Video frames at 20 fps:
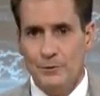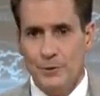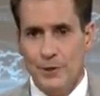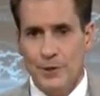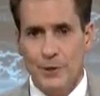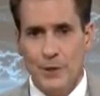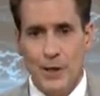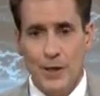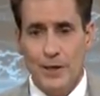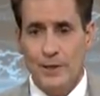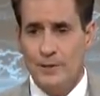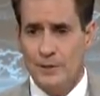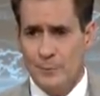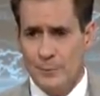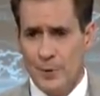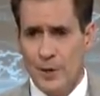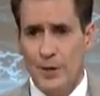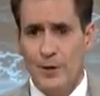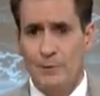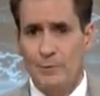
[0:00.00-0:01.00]
treaty
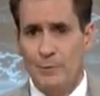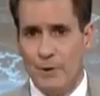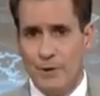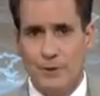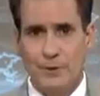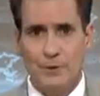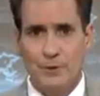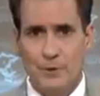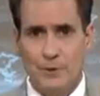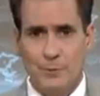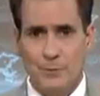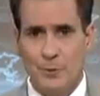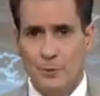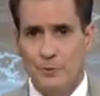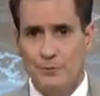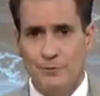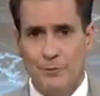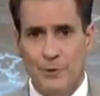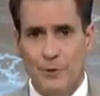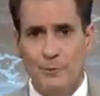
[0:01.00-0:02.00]
alliance and by our relationship
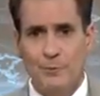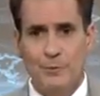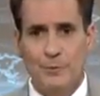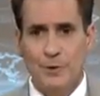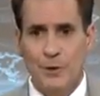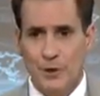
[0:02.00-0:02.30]
going forward.